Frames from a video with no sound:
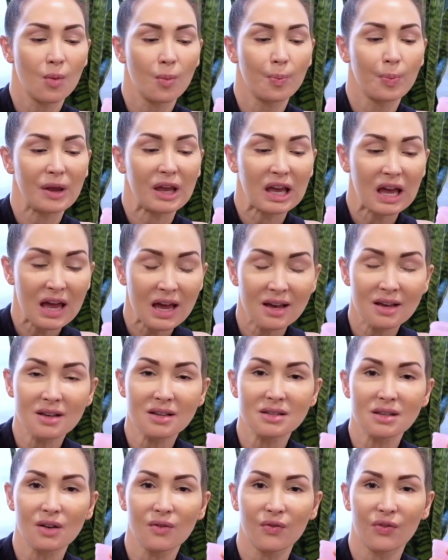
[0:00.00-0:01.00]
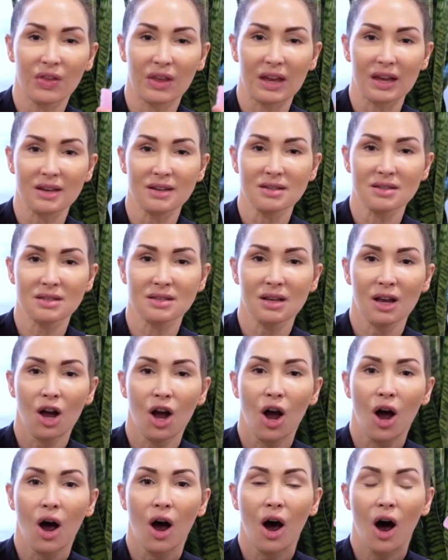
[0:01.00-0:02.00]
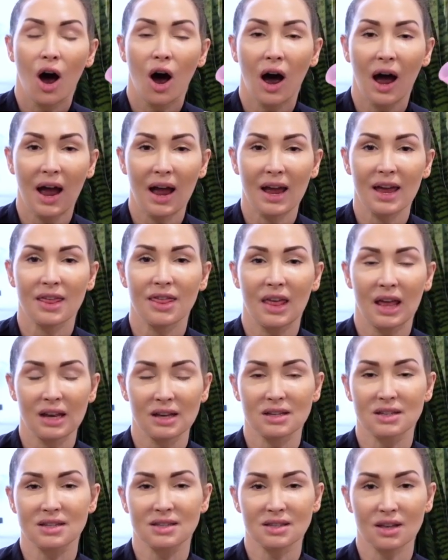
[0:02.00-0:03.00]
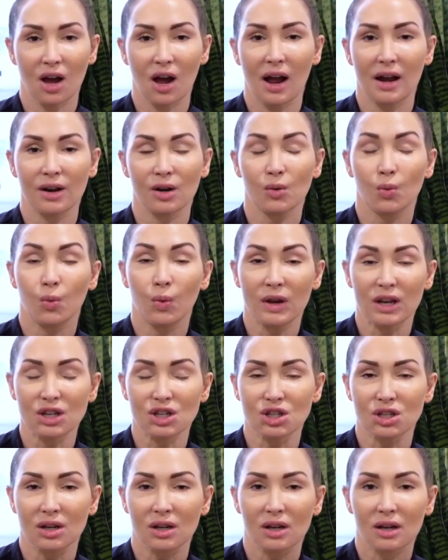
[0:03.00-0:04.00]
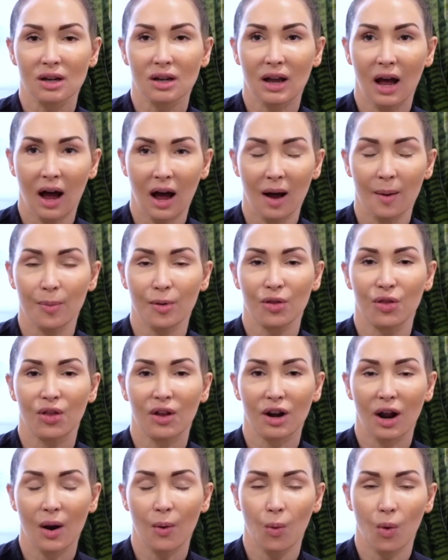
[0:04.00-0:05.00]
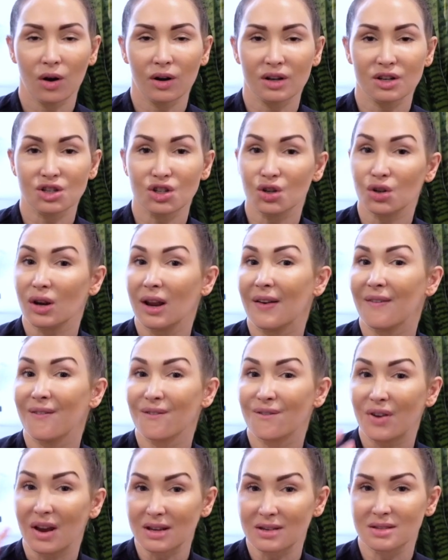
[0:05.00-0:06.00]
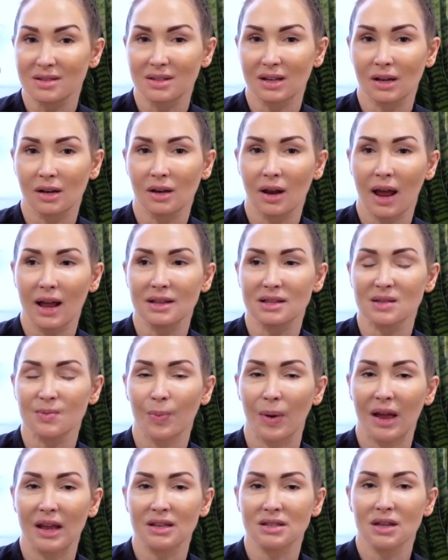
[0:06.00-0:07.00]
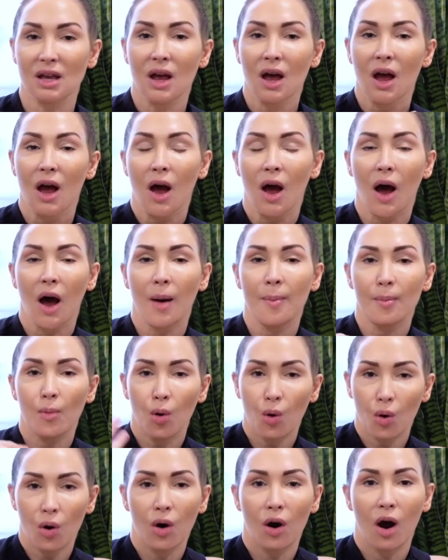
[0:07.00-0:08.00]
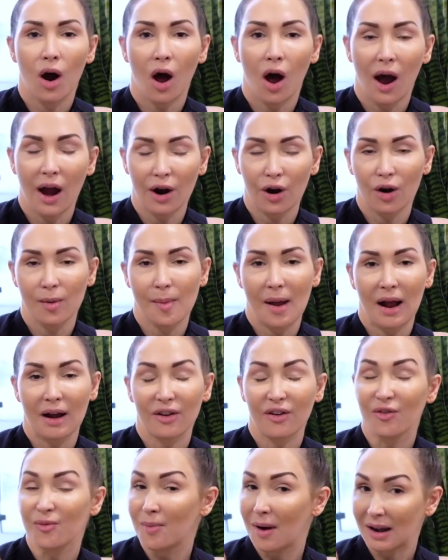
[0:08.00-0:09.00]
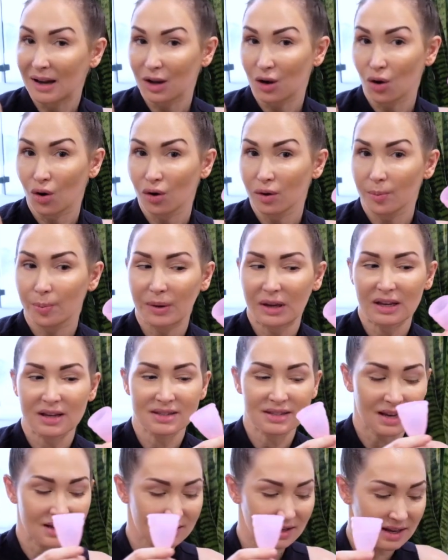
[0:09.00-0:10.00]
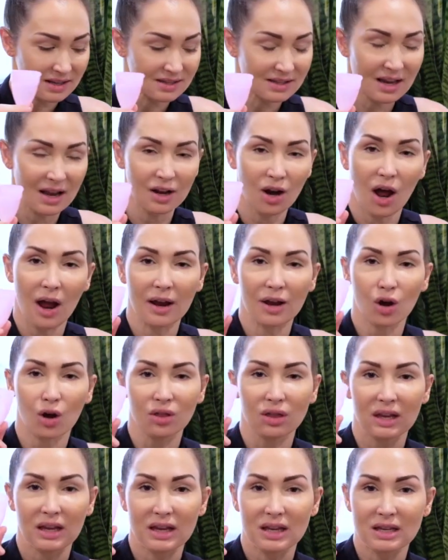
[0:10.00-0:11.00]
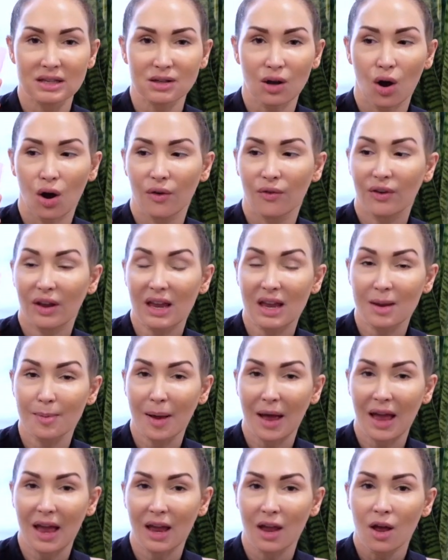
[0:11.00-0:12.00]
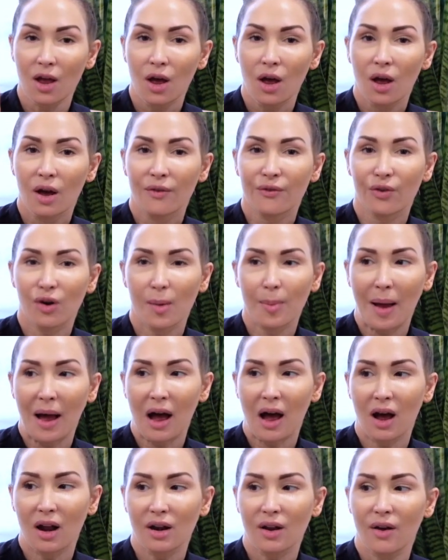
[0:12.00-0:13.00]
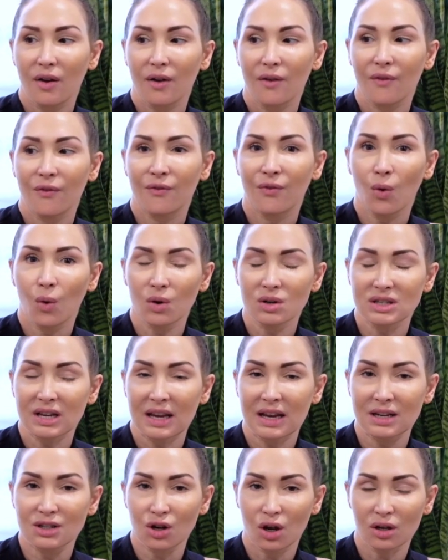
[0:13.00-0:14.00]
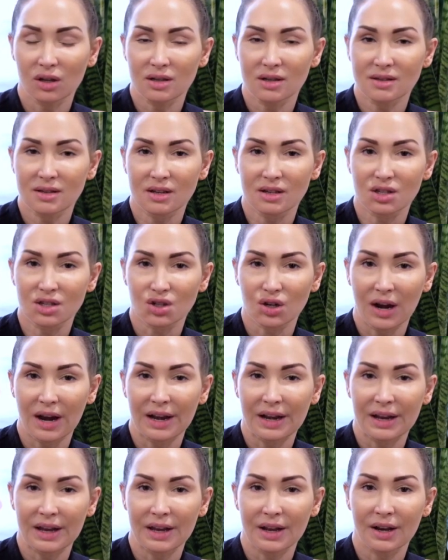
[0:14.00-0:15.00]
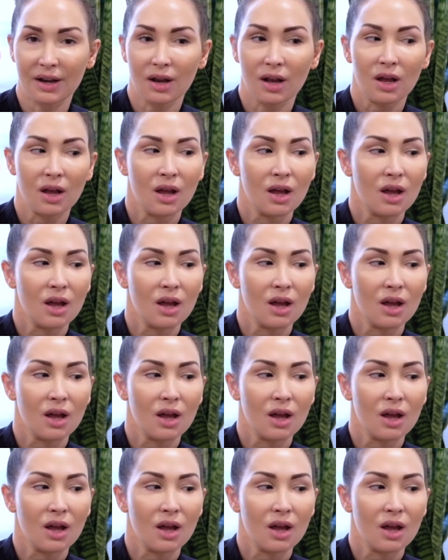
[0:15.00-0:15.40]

Because of this, I then decided which cup that I wanted to invest in and spend a higher amount of money on, because as I said, I got these off eBay for about $14 Australian